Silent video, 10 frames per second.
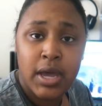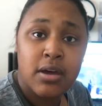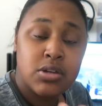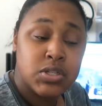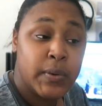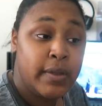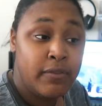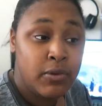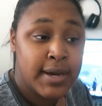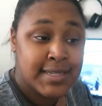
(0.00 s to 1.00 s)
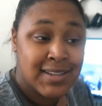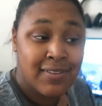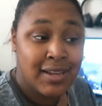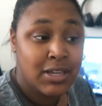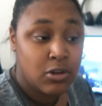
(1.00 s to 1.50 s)
yeah, so if you guys
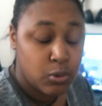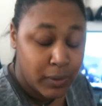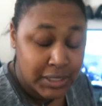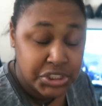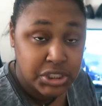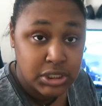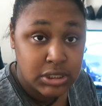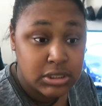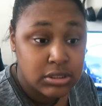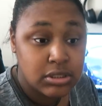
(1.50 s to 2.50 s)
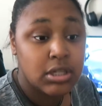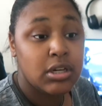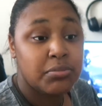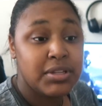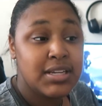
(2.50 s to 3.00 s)
have any questions
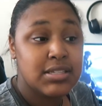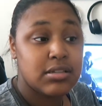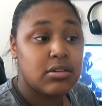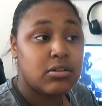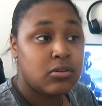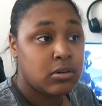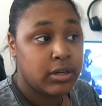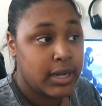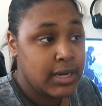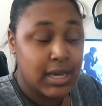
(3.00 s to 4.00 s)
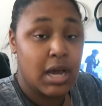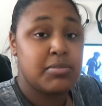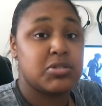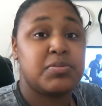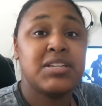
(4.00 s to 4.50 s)
please, or any
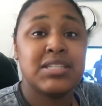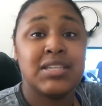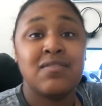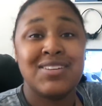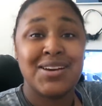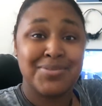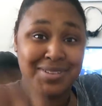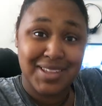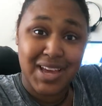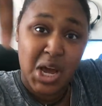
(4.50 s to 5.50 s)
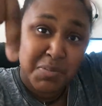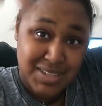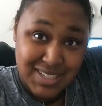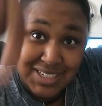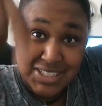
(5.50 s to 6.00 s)
comments, please leave down in the
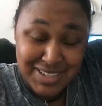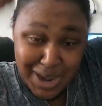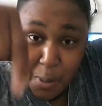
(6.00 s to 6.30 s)
comment section